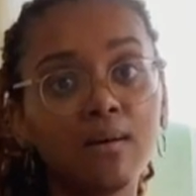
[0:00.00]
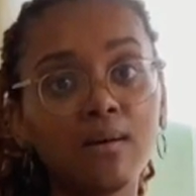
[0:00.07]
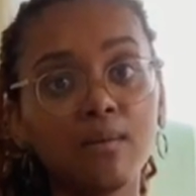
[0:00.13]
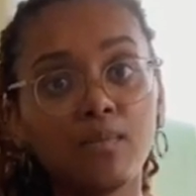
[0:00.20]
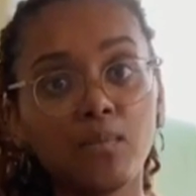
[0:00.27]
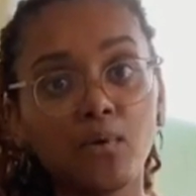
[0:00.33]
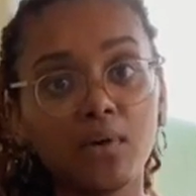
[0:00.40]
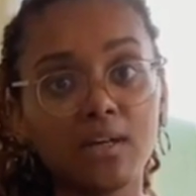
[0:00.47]

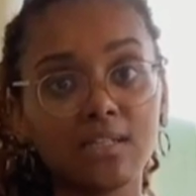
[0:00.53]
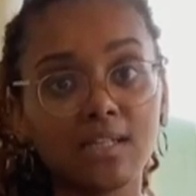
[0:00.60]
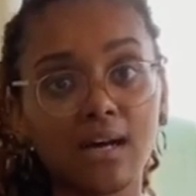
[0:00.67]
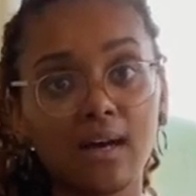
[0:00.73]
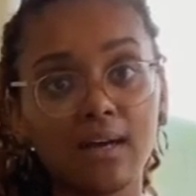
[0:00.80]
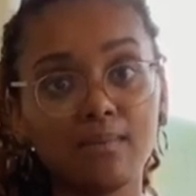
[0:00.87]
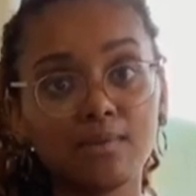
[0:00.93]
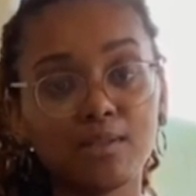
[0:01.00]
boring
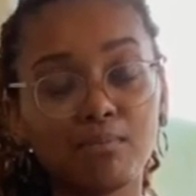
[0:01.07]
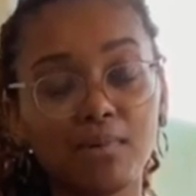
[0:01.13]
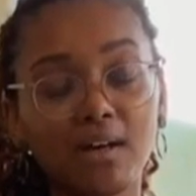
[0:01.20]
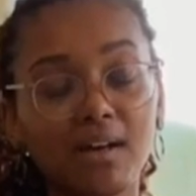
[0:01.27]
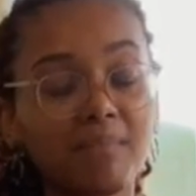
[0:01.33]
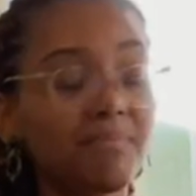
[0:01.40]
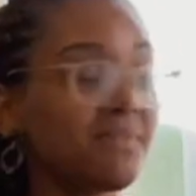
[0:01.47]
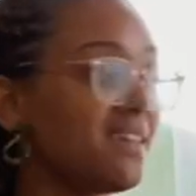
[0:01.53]
times. But
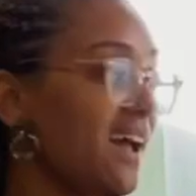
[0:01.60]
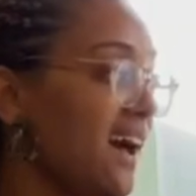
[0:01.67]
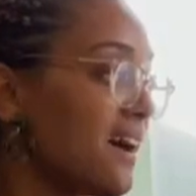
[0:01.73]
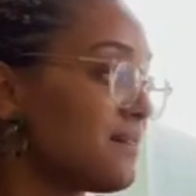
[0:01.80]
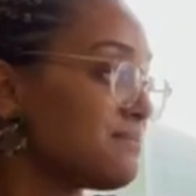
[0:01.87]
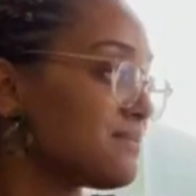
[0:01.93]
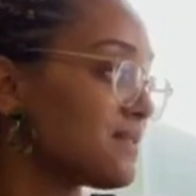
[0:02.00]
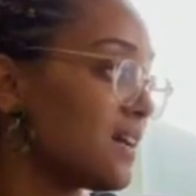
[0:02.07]
yeah,
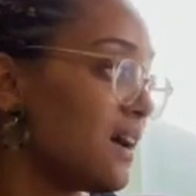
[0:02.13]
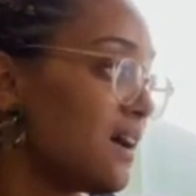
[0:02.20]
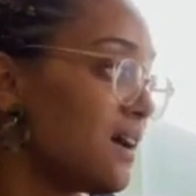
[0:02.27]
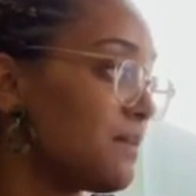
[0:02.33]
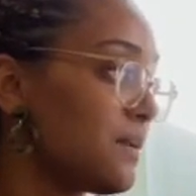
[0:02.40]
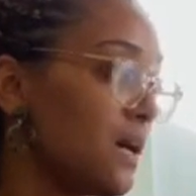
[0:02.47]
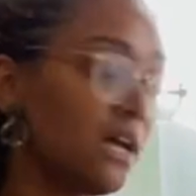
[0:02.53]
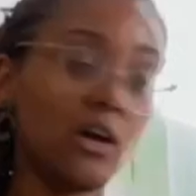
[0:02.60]

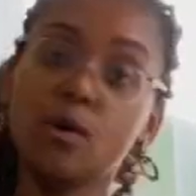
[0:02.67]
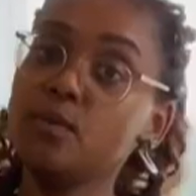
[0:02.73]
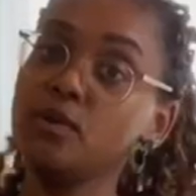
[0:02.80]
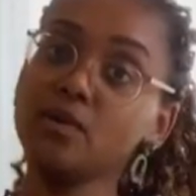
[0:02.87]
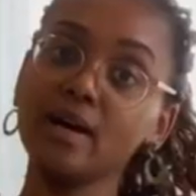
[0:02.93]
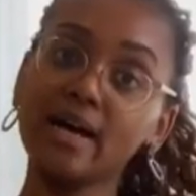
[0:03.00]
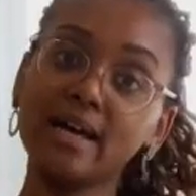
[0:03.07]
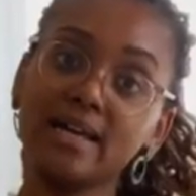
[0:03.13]
I hope you
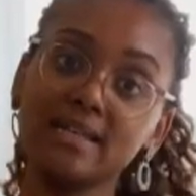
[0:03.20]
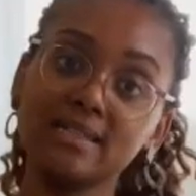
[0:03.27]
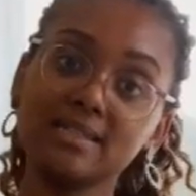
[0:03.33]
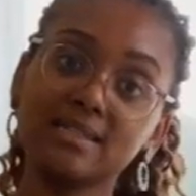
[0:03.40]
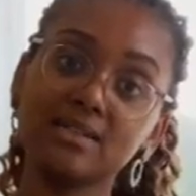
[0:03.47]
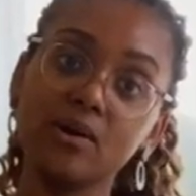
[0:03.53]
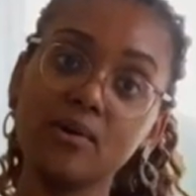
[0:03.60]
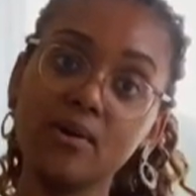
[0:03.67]

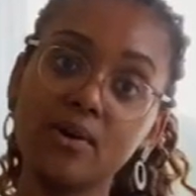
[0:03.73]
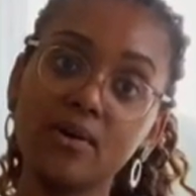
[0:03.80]
guys all